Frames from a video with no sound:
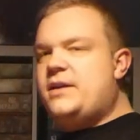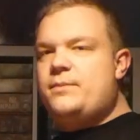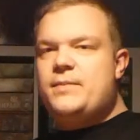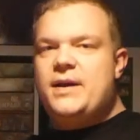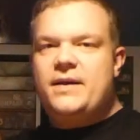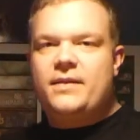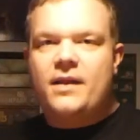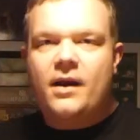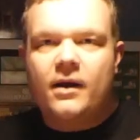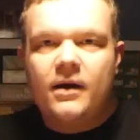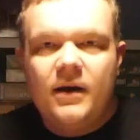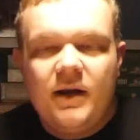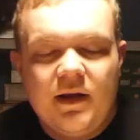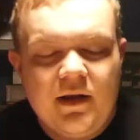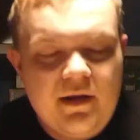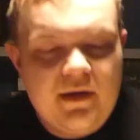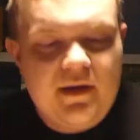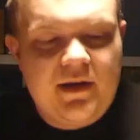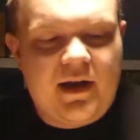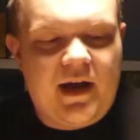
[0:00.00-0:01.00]
it back there.
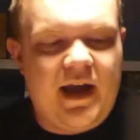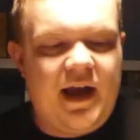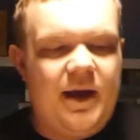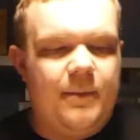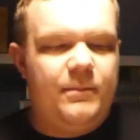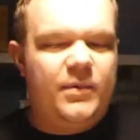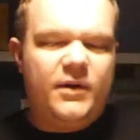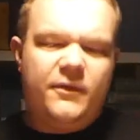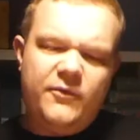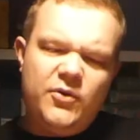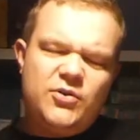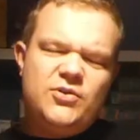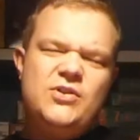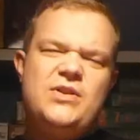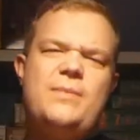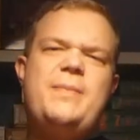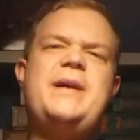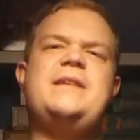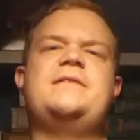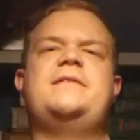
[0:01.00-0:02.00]
But of course not
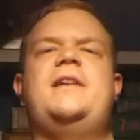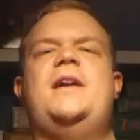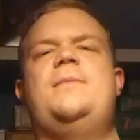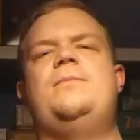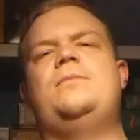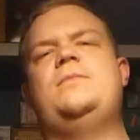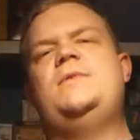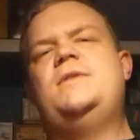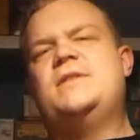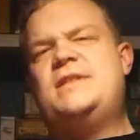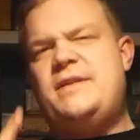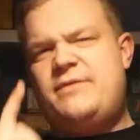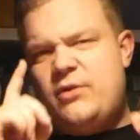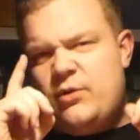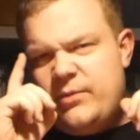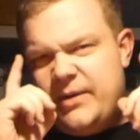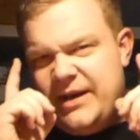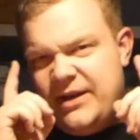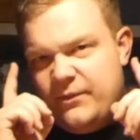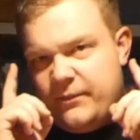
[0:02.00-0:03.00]
the base game, because I've
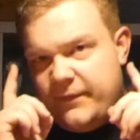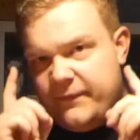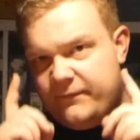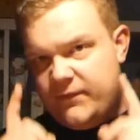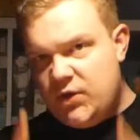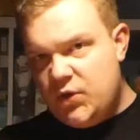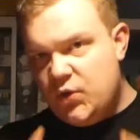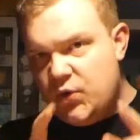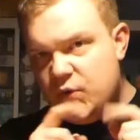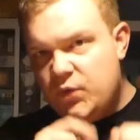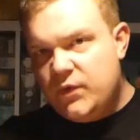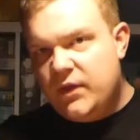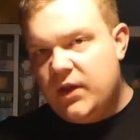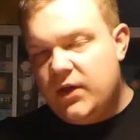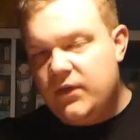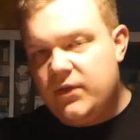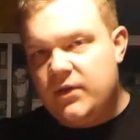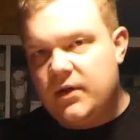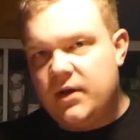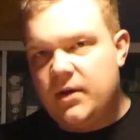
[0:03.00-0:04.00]
already reviewed
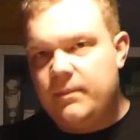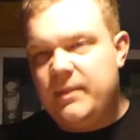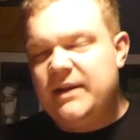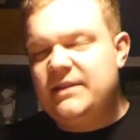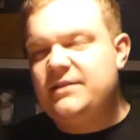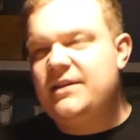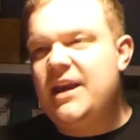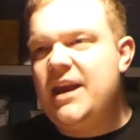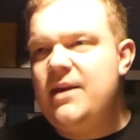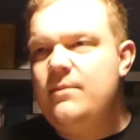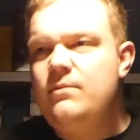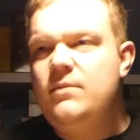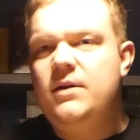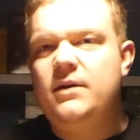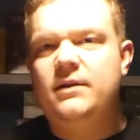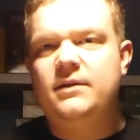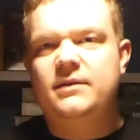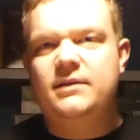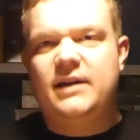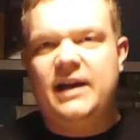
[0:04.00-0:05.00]
the base game,
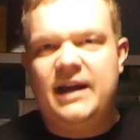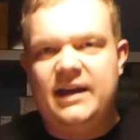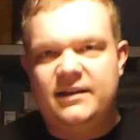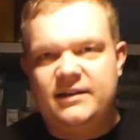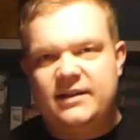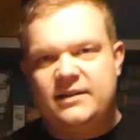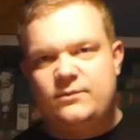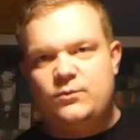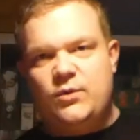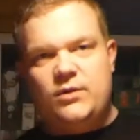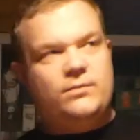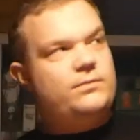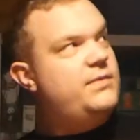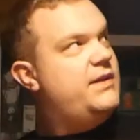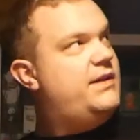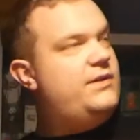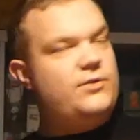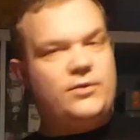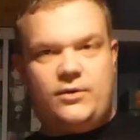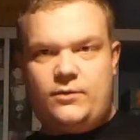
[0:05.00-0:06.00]
and that will
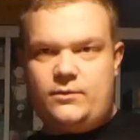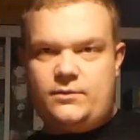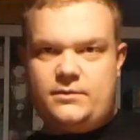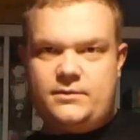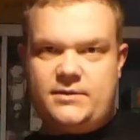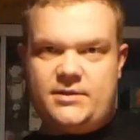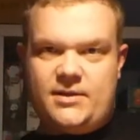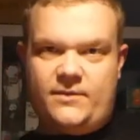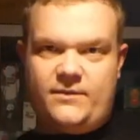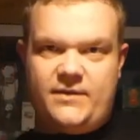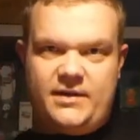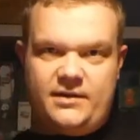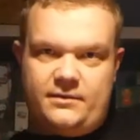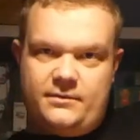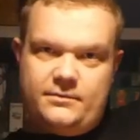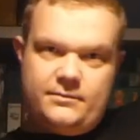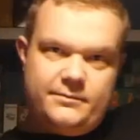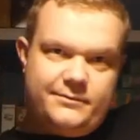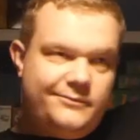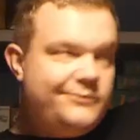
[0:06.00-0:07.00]
be, you know, something
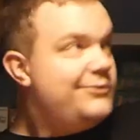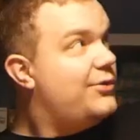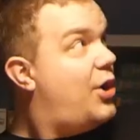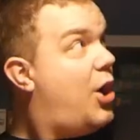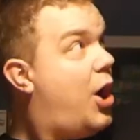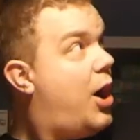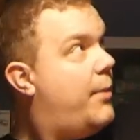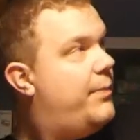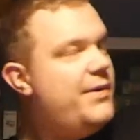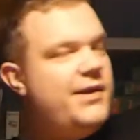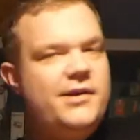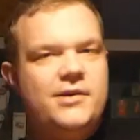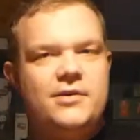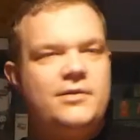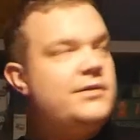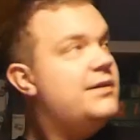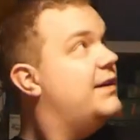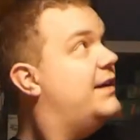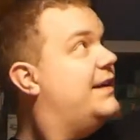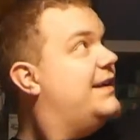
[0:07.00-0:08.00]
up
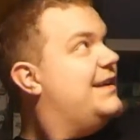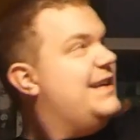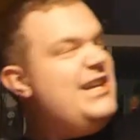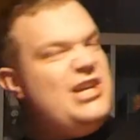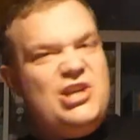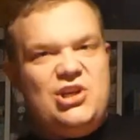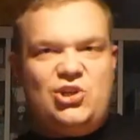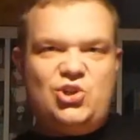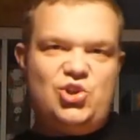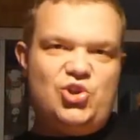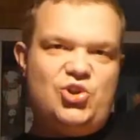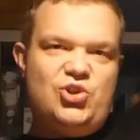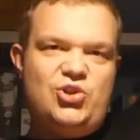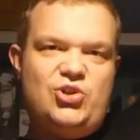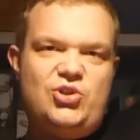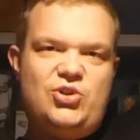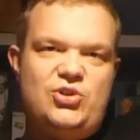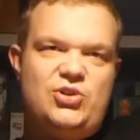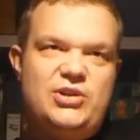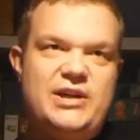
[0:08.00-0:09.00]

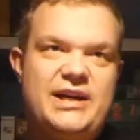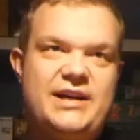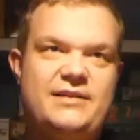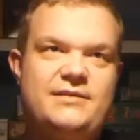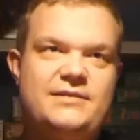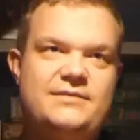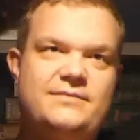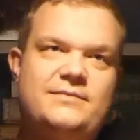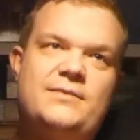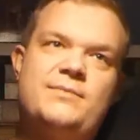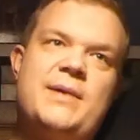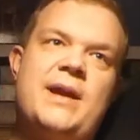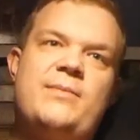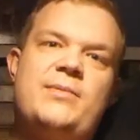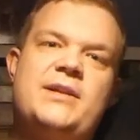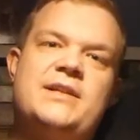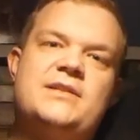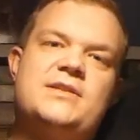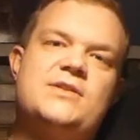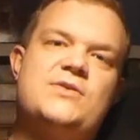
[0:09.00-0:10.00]
here-ish.
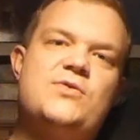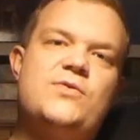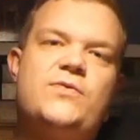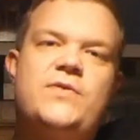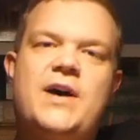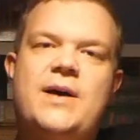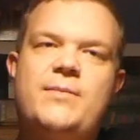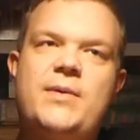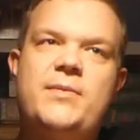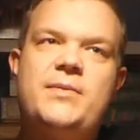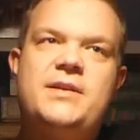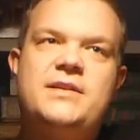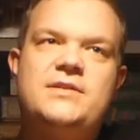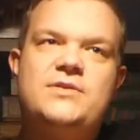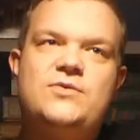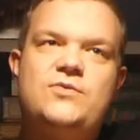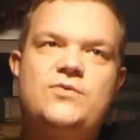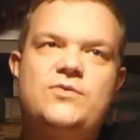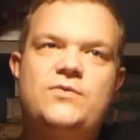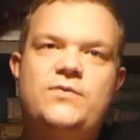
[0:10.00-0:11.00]
Maybe this is too far, maybe this
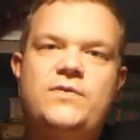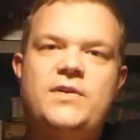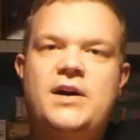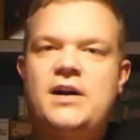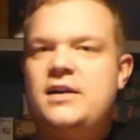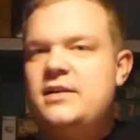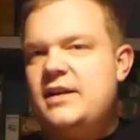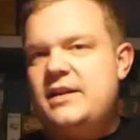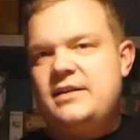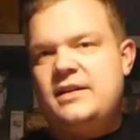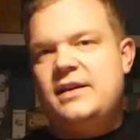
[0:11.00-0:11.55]
is too far.